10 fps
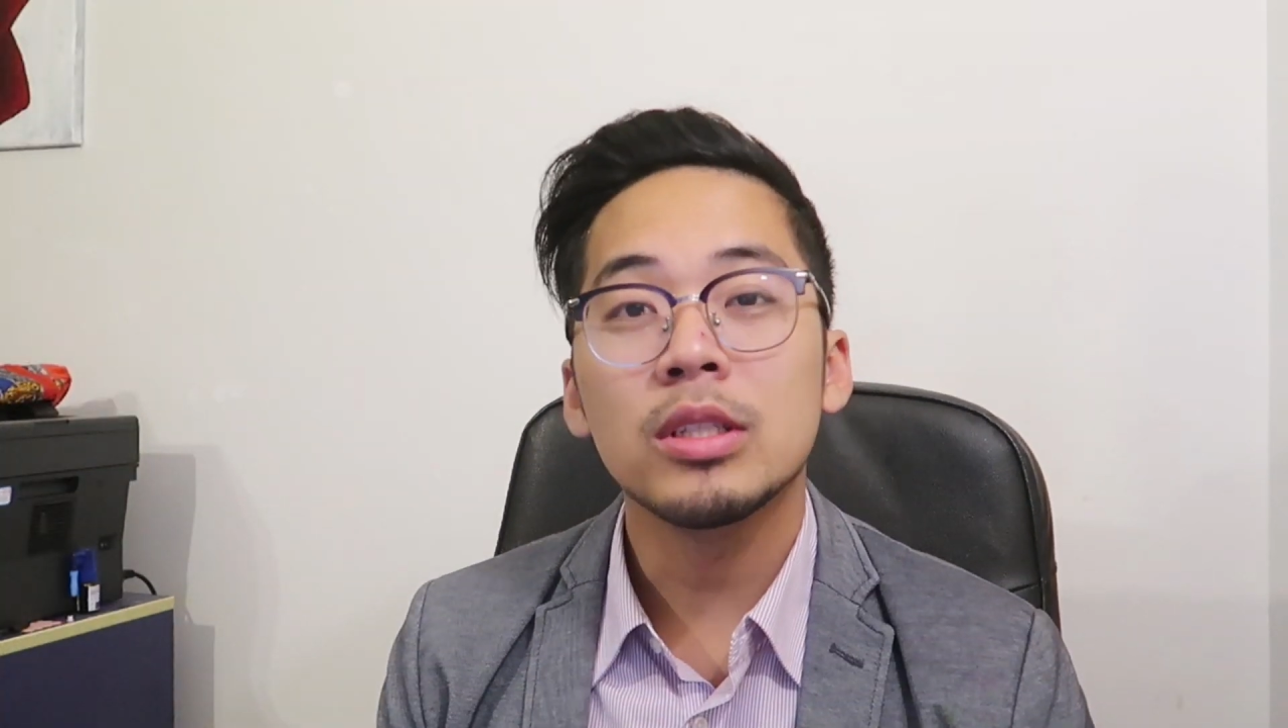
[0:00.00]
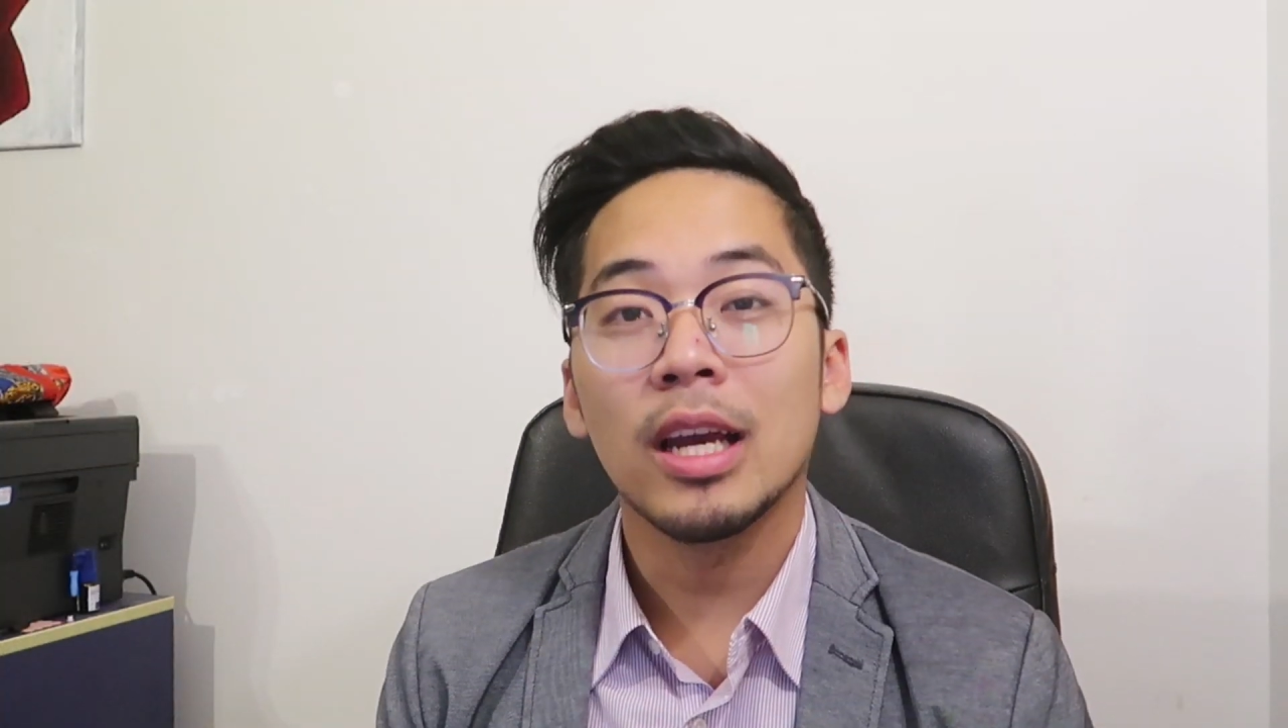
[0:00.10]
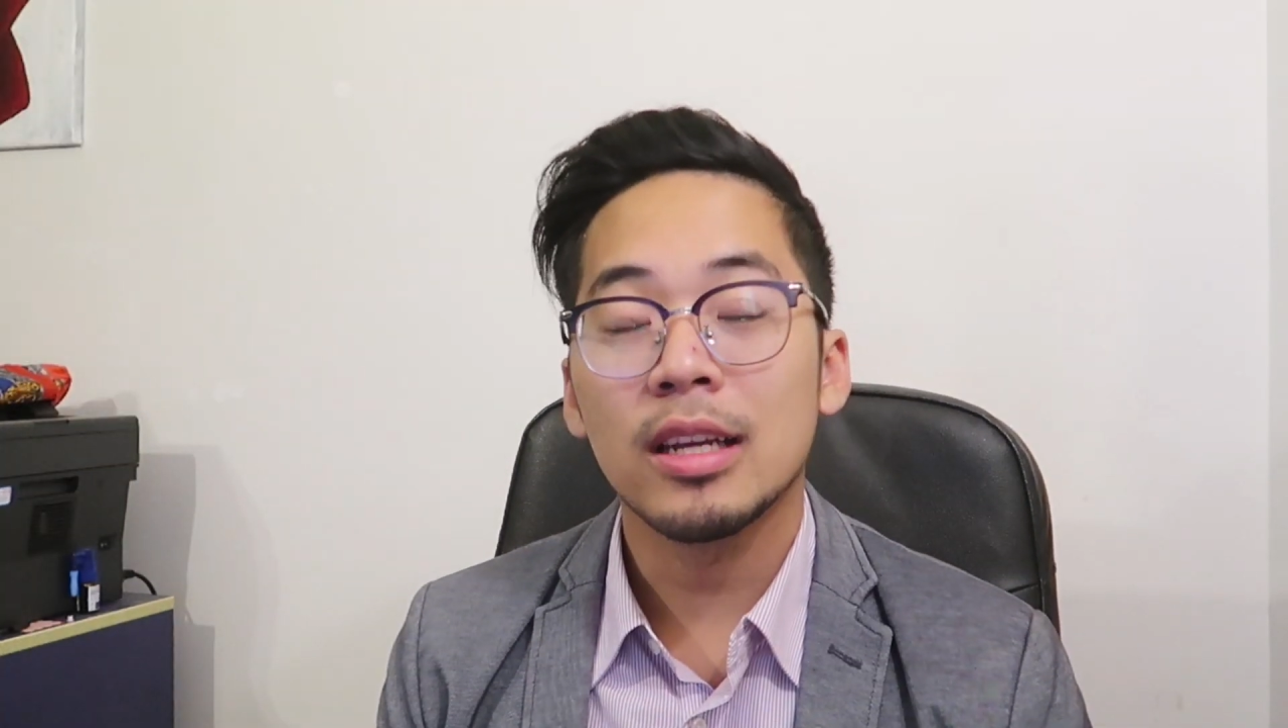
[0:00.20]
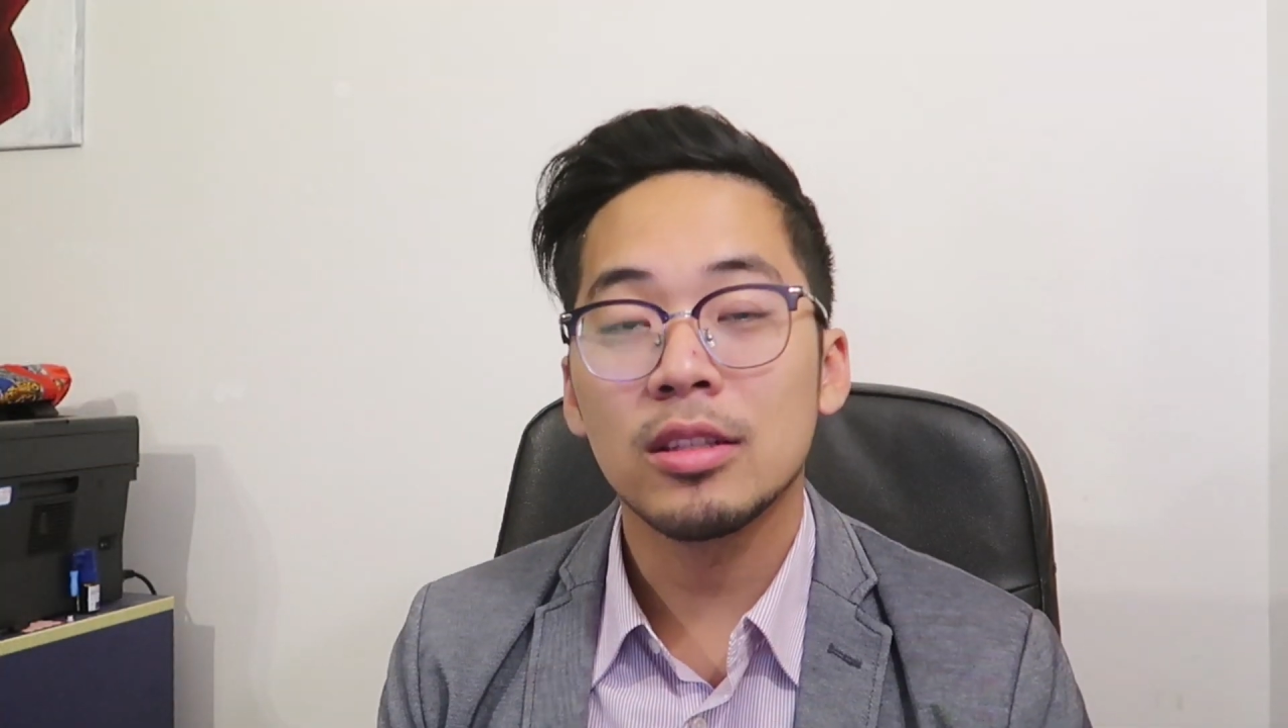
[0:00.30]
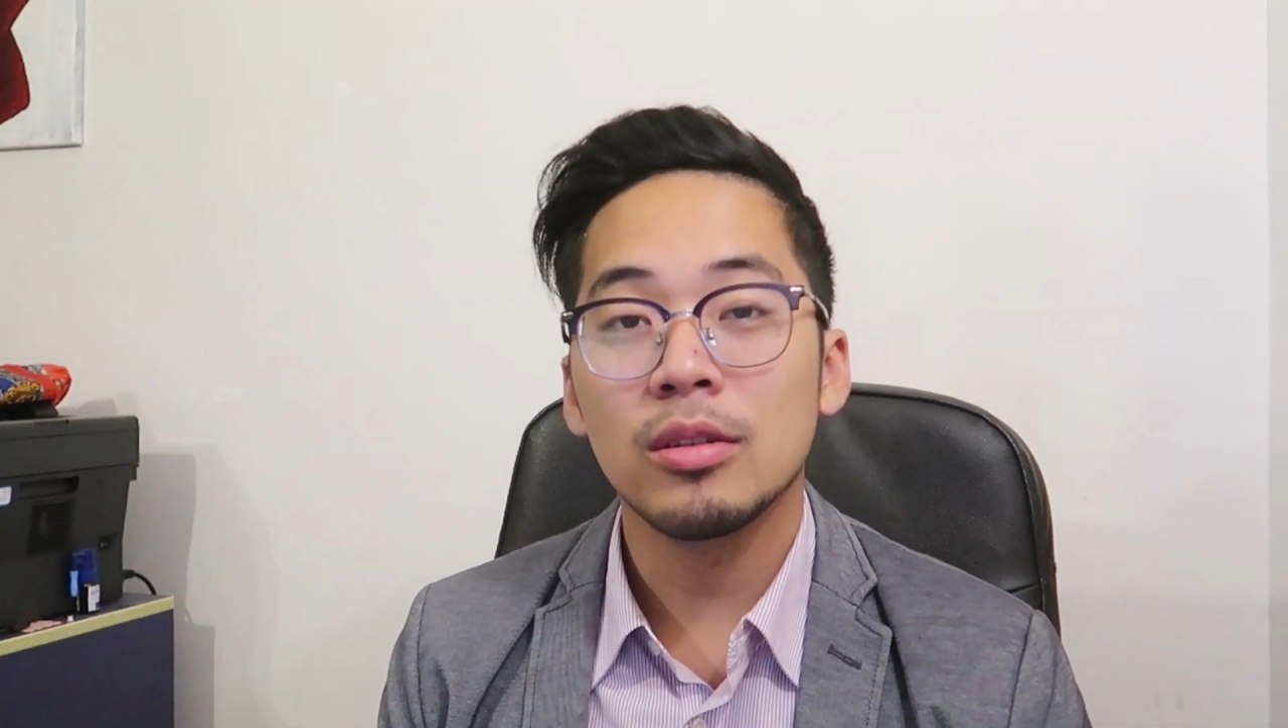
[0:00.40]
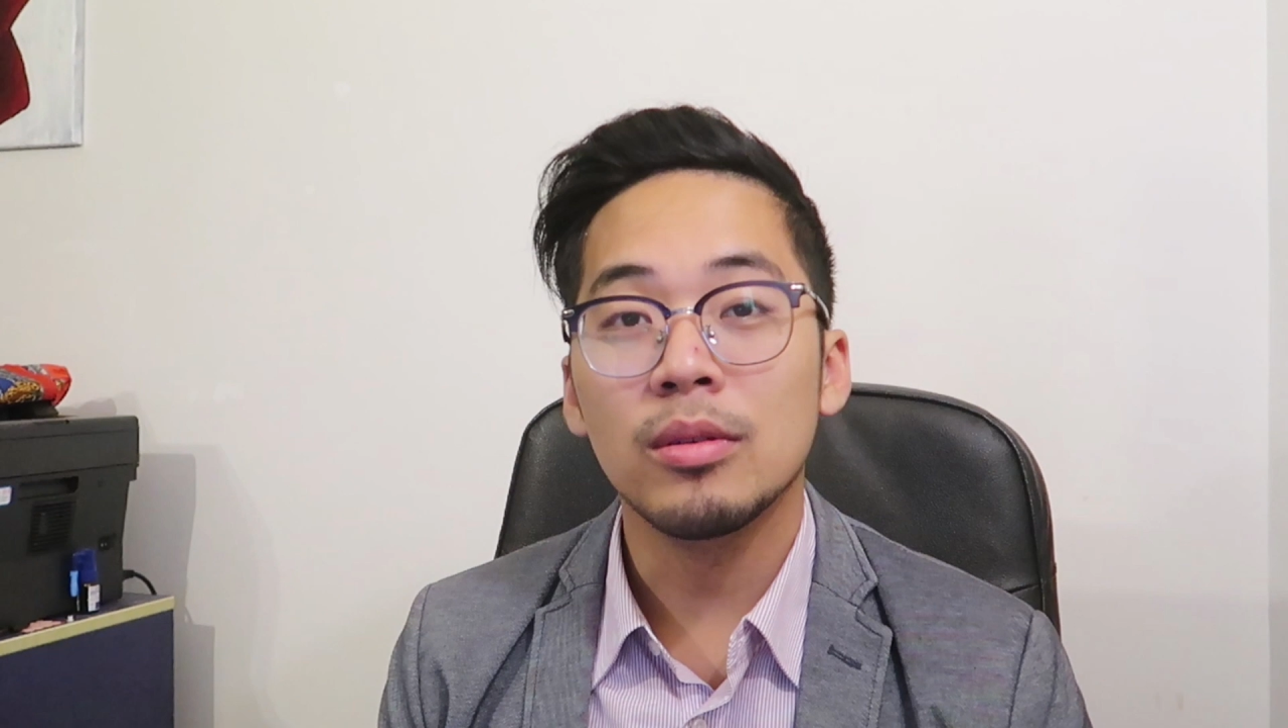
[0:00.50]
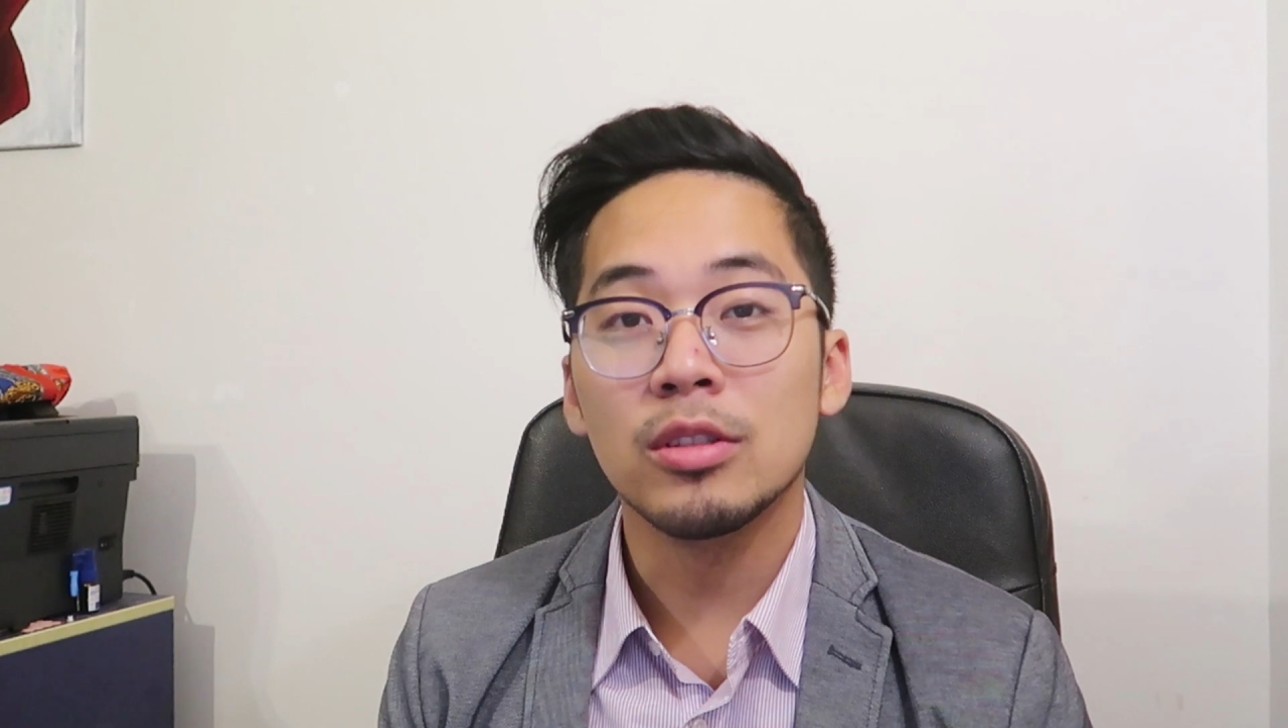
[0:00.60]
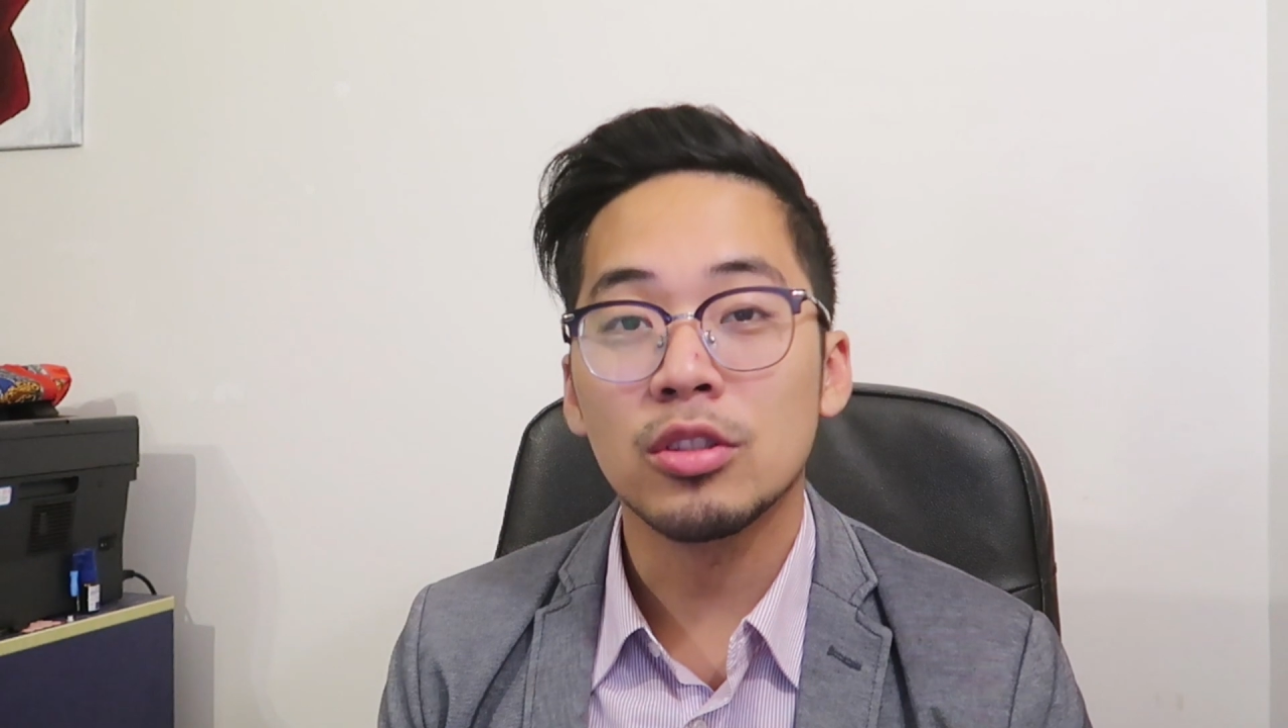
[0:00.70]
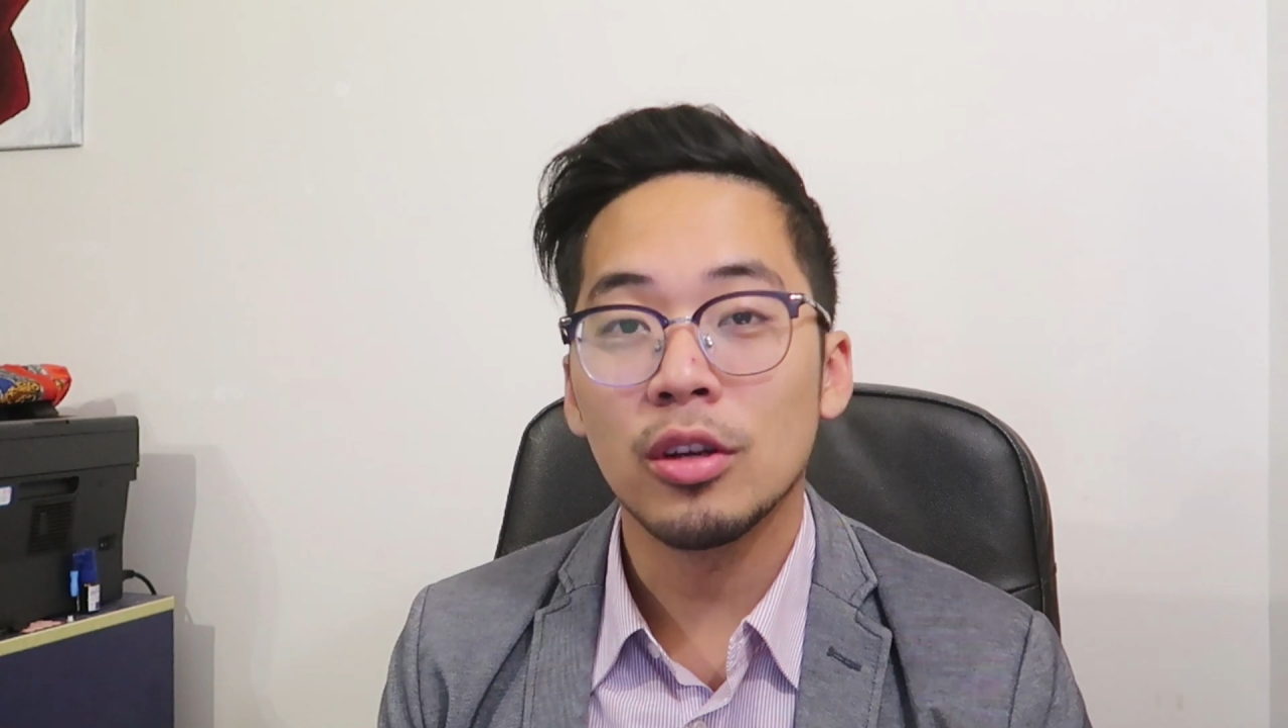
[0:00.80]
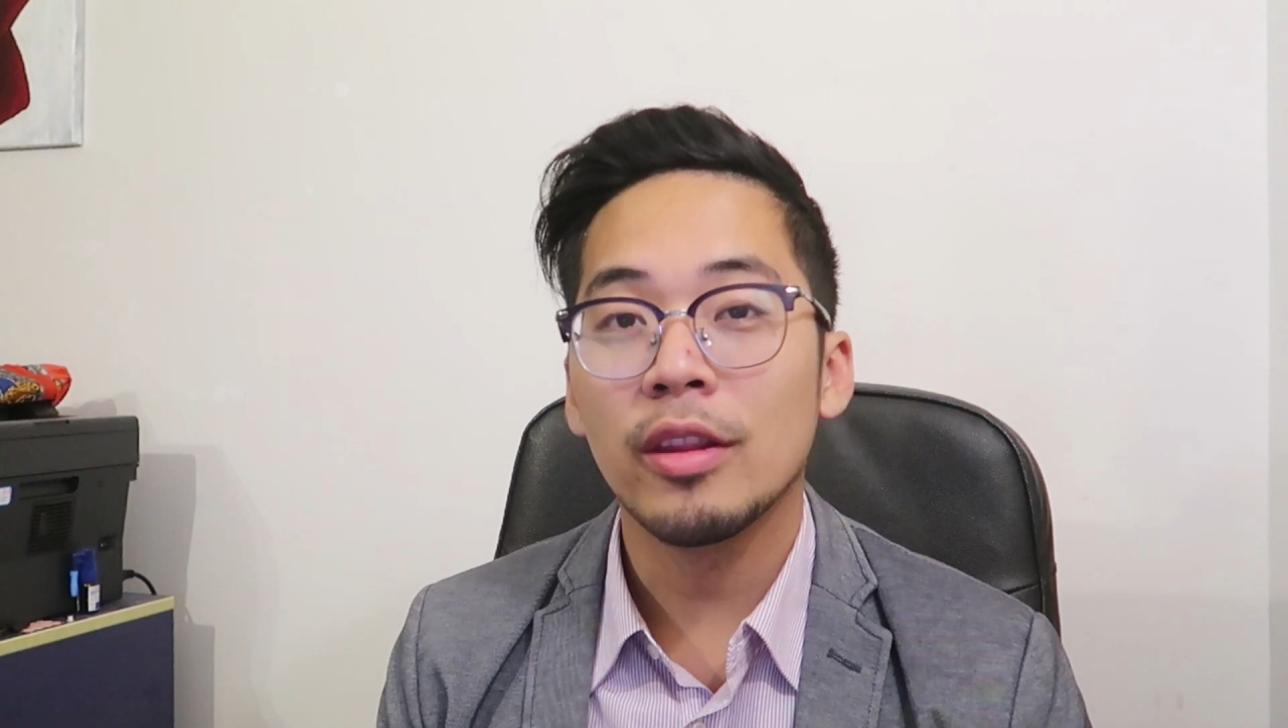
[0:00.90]
check to
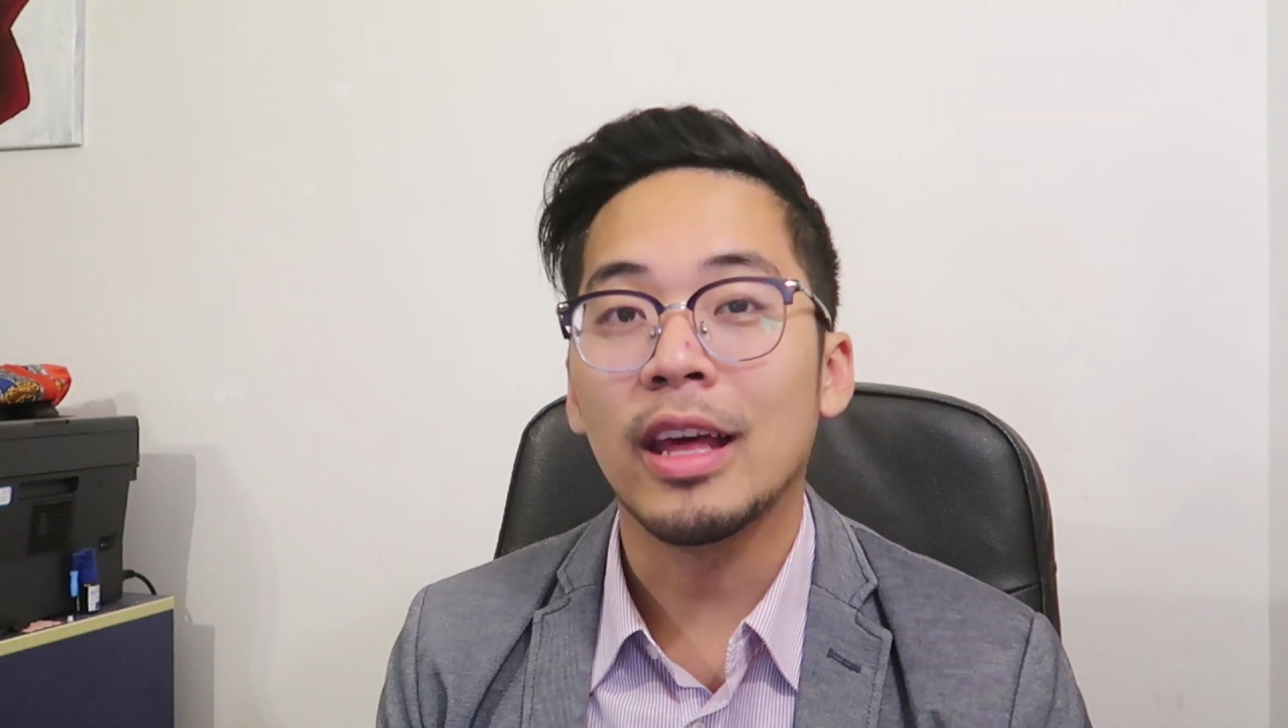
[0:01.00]
ensure